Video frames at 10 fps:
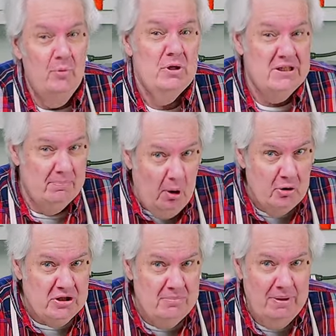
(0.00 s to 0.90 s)
was
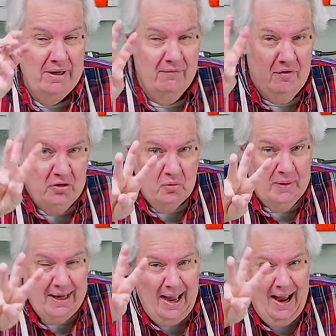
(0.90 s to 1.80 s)
supposed to be in for
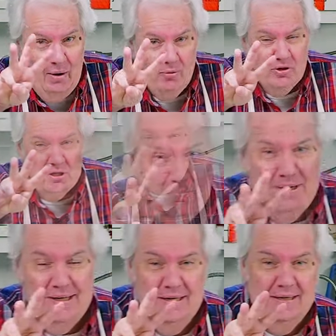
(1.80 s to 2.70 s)
3 hours,
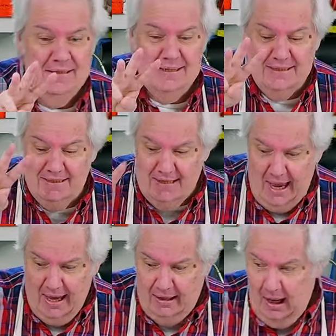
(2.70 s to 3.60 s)
but
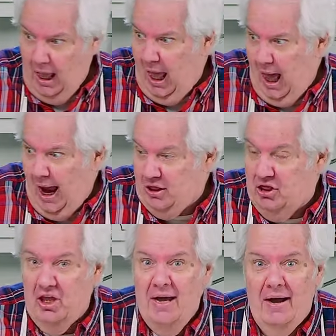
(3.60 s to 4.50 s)
instead, I
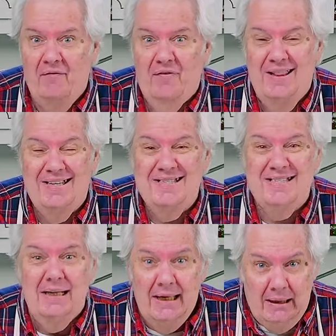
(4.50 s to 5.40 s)
think I fell
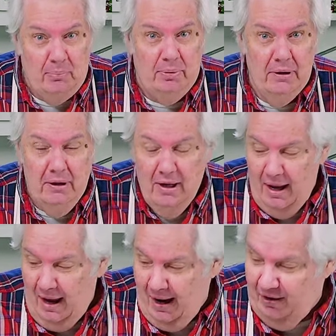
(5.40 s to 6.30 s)
asleep.
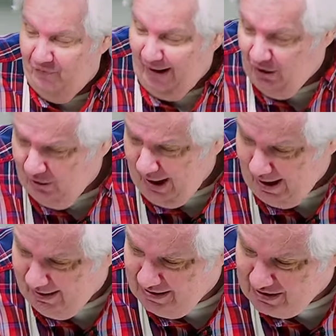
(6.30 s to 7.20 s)
And if I look
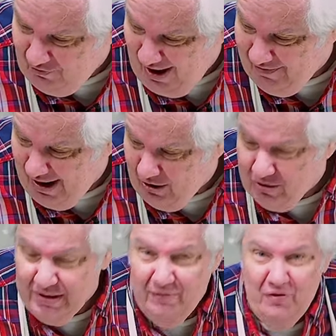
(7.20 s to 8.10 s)
at it, it's 5
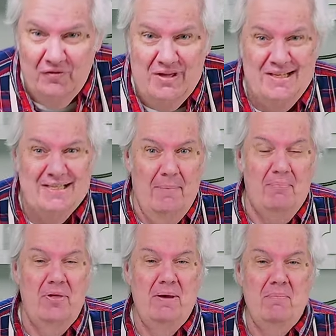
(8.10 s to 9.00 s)
hours and 50
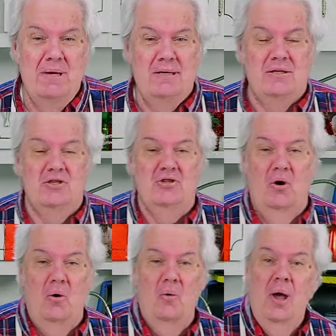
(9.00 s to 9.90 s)
something minutes.
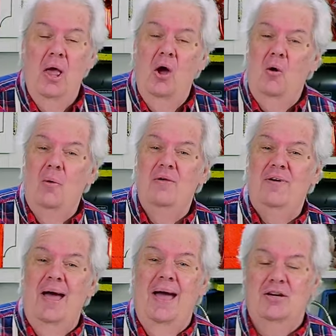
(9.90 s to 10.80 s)
So we've
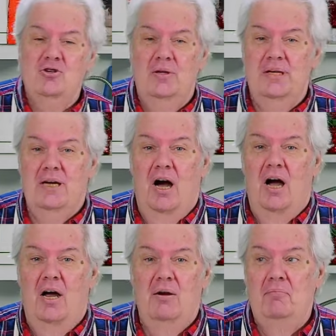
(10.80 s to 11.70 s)
actually
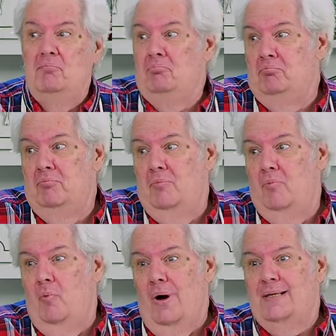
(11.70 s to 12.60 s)

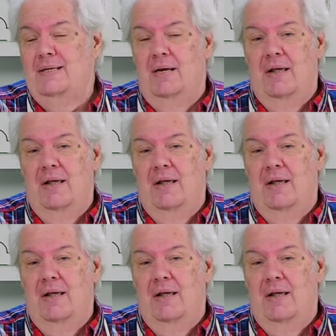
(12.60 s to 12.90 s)
gone, what?